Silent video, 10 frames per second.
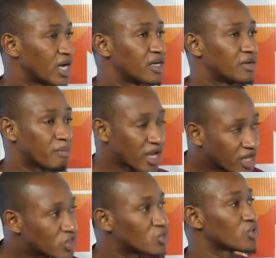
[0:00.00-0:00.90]
and
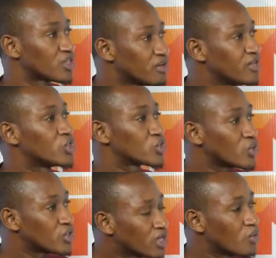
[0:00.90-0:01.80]
market yourself in
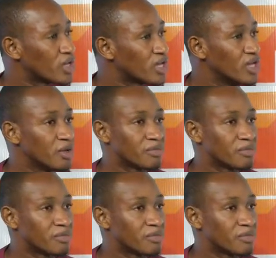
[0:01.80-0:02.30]
such a way